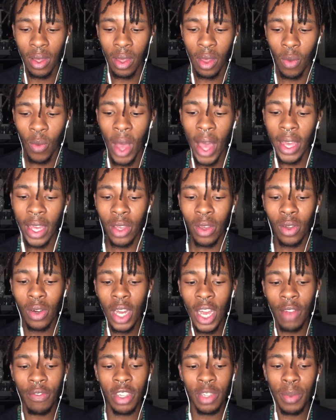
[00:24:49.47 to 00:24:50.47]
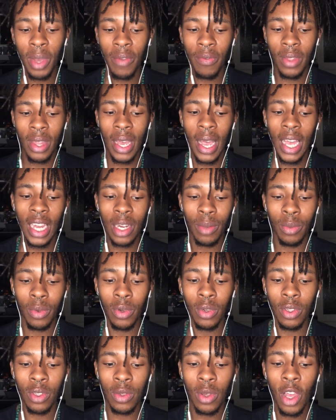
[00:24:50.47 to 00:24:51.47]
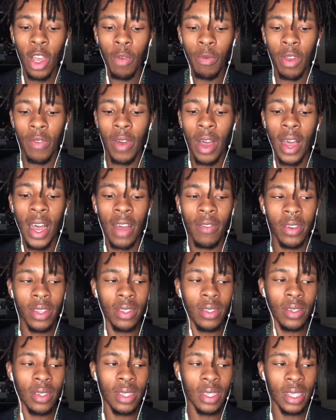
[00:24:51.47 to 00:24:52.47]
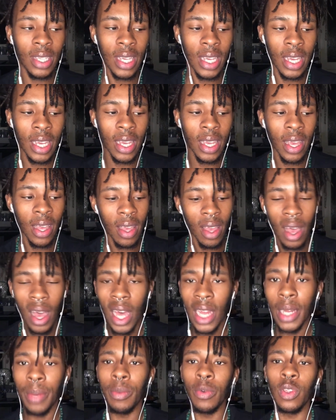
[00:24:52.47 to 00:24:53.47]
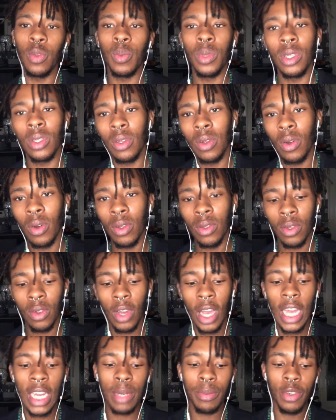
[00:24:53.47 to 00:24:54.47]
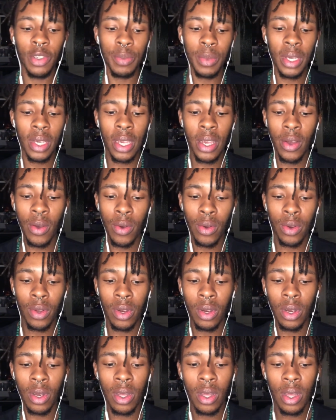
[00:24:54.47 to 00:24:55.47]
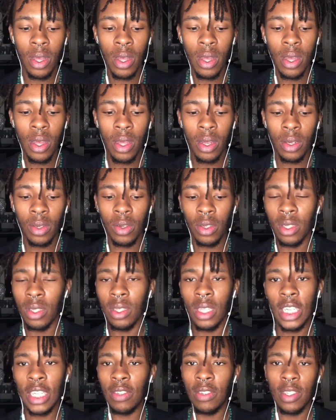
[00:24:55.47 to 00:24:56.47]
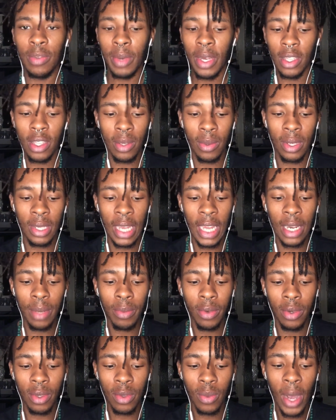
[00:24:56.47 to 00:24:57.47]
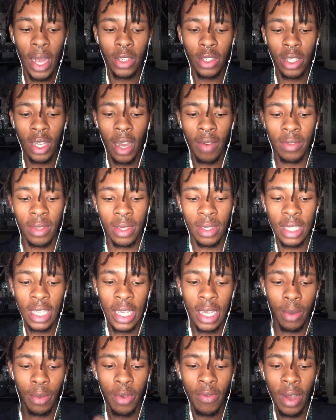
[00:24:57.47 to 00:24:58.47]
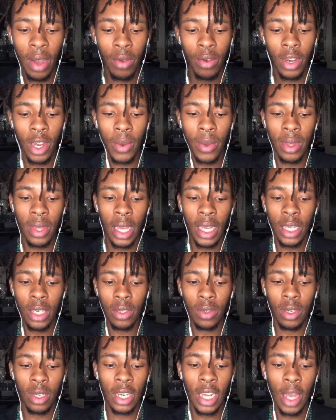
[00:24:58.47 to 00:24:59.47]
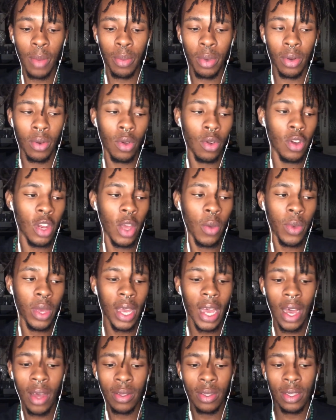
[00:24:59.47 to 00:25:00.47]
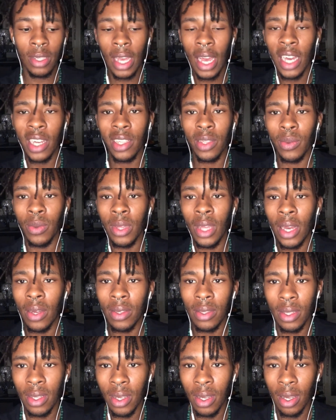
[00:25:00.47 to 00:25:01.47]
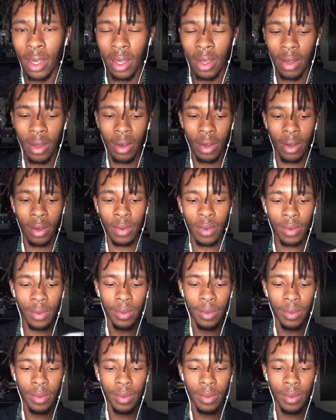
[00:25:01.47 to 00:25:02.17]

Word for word: Why can you not have respect for the animals without having to see animals be slaughtered or animals be killed or just disrespect towards animals? Why do you have to see it without knowing that it shouldn't happen or knowing how to act without seeing it, you know?